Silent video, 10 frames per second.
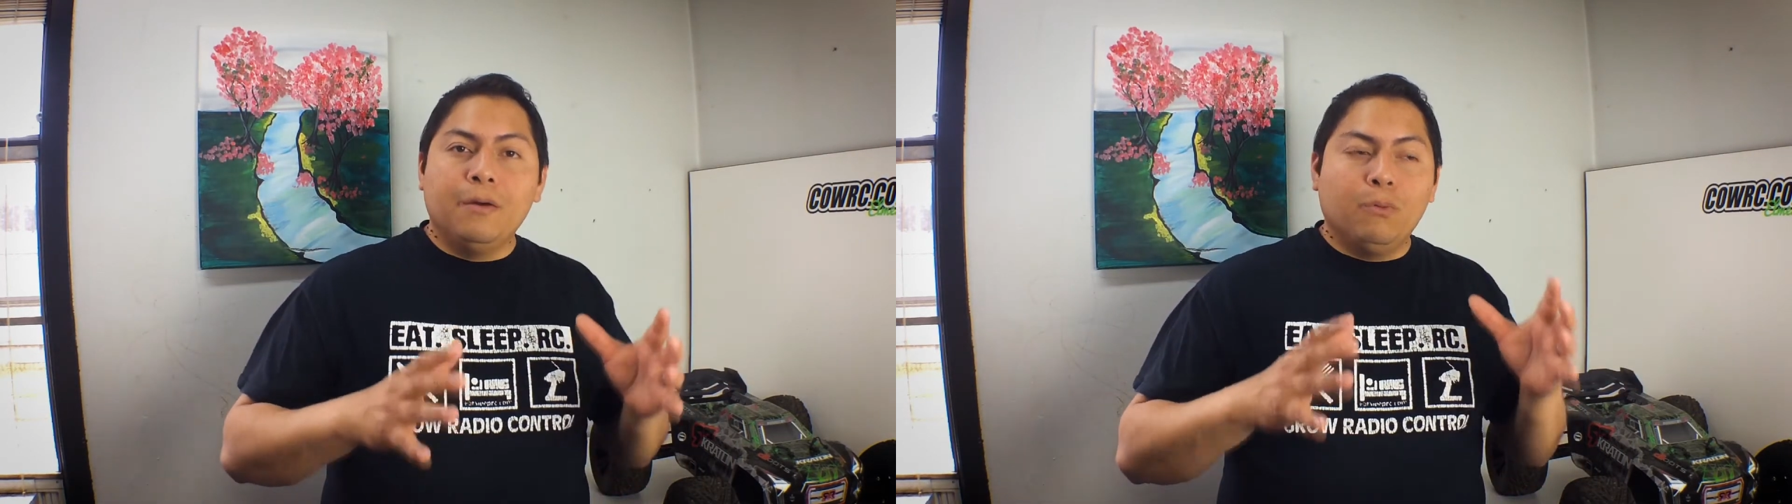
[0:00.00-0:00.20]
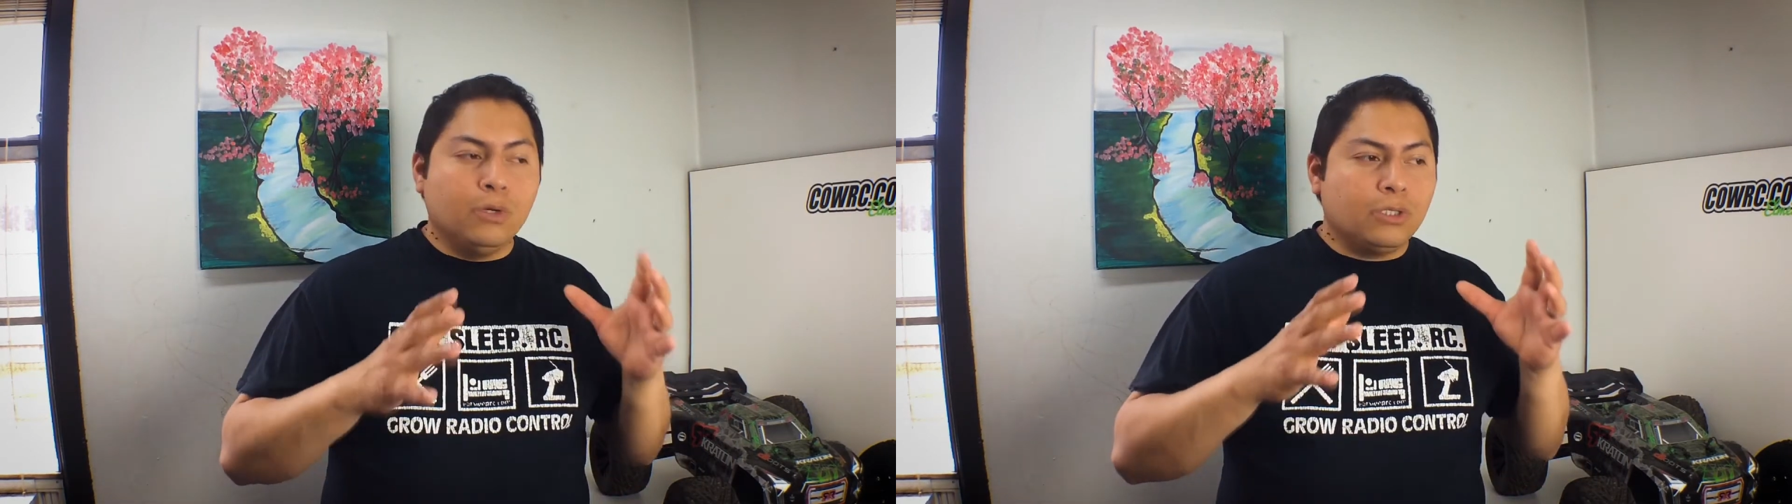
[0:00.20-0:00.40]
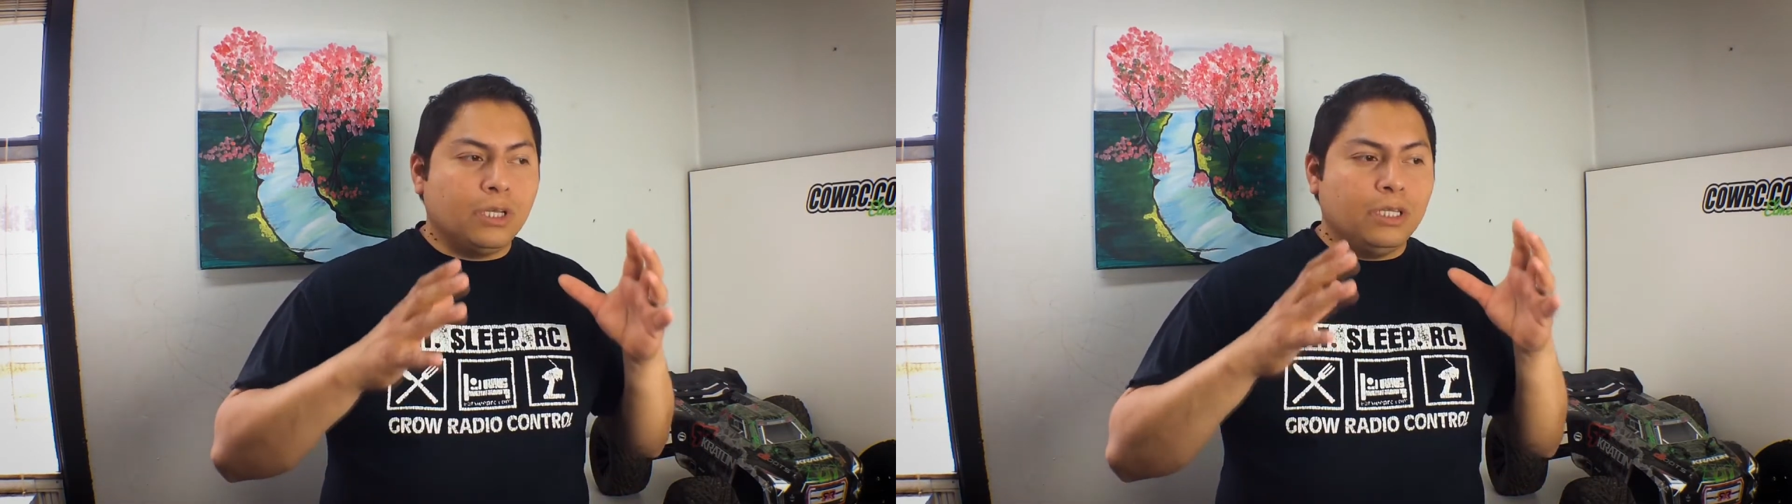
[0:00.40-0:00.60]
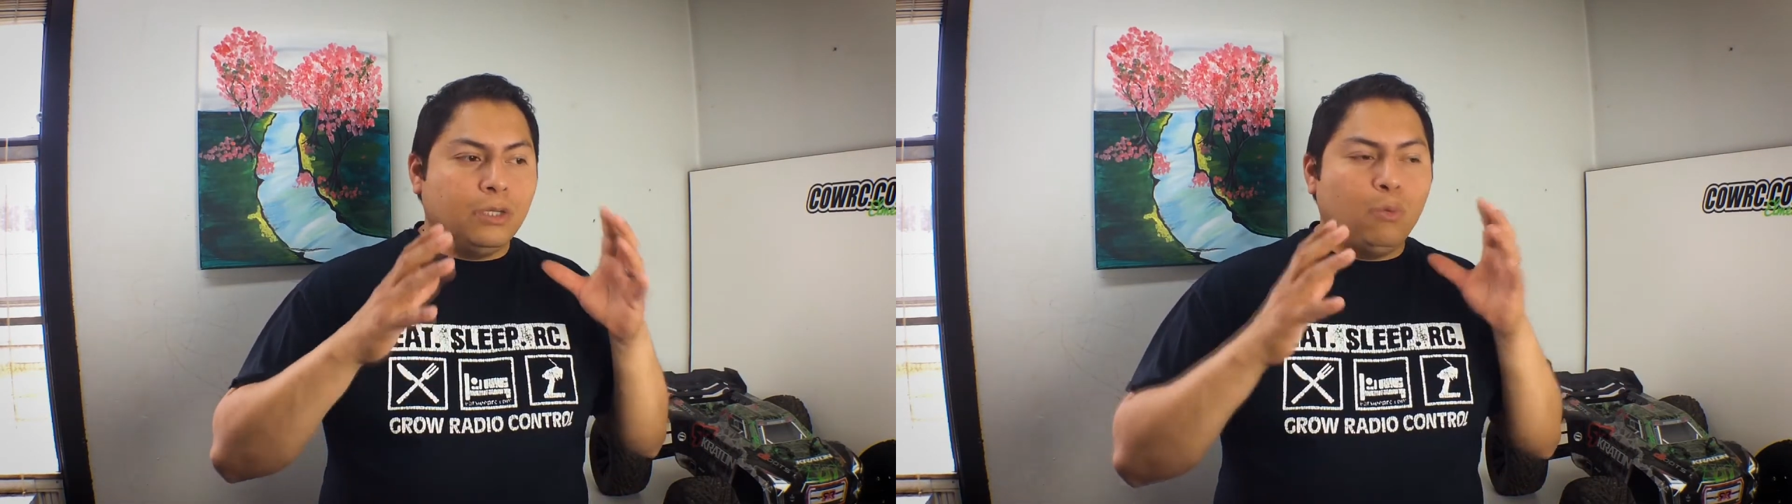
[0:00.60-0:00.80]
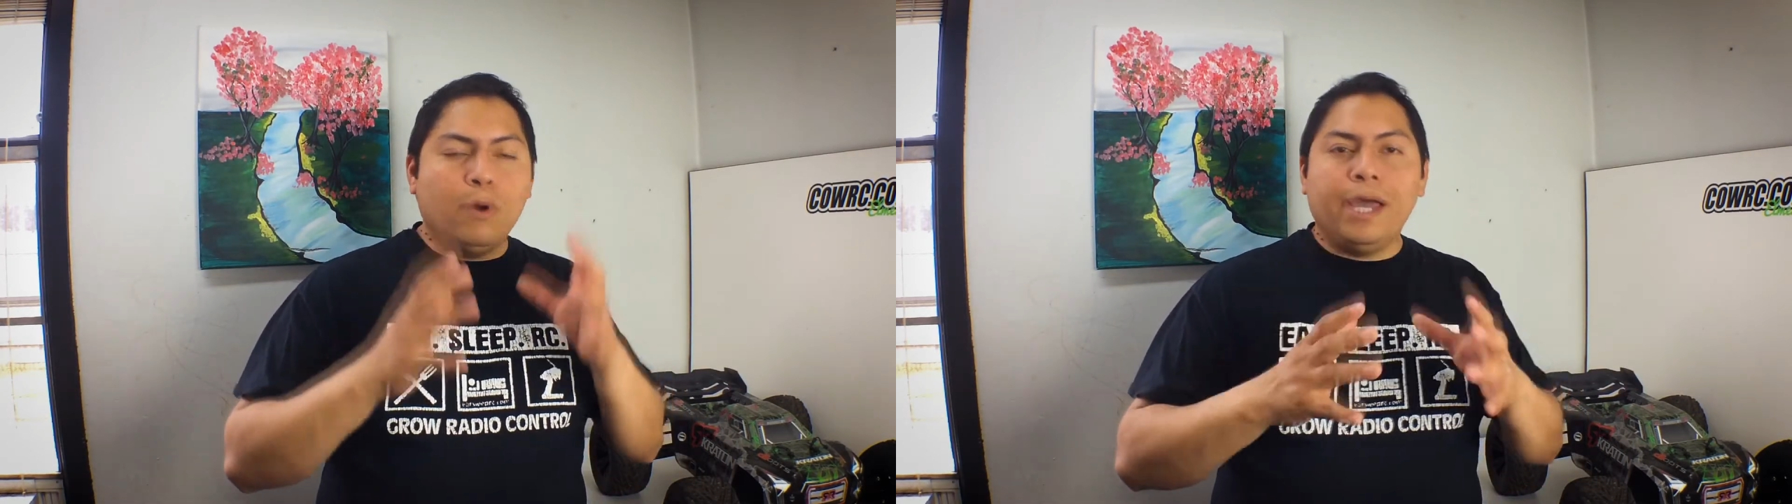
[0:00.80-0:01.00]
was
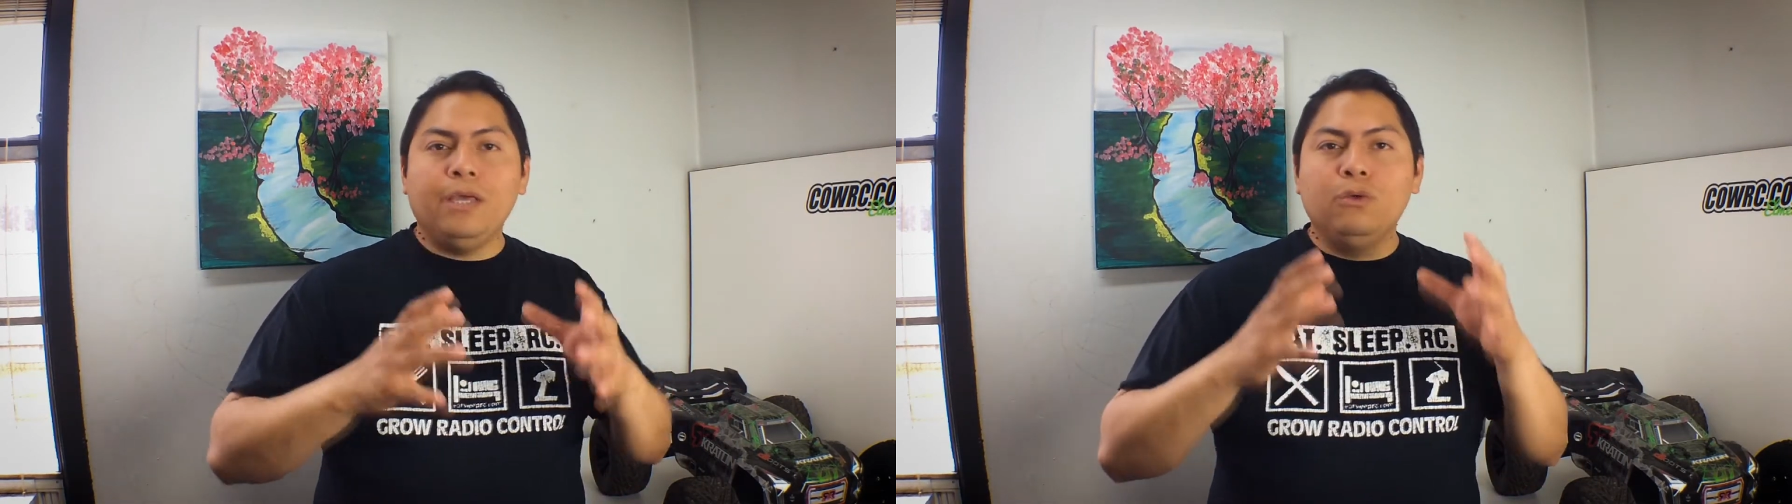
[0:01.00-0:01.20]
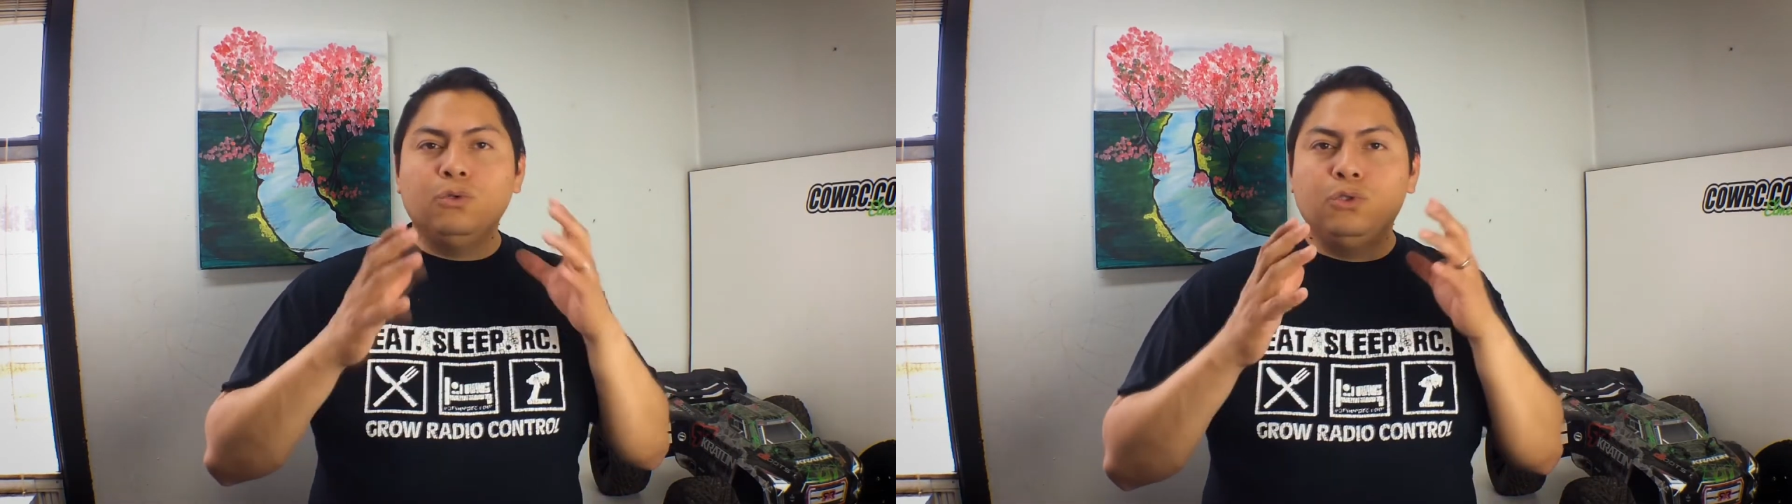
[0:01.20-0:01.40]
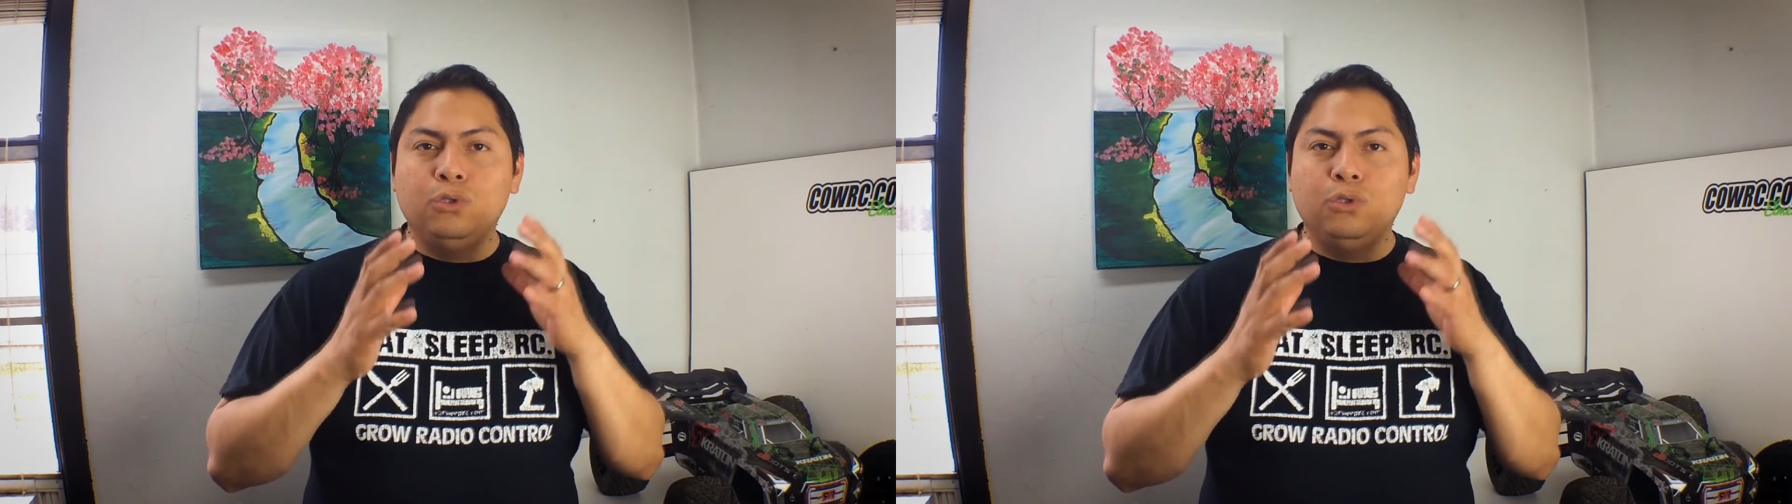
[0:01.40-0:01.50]
the way you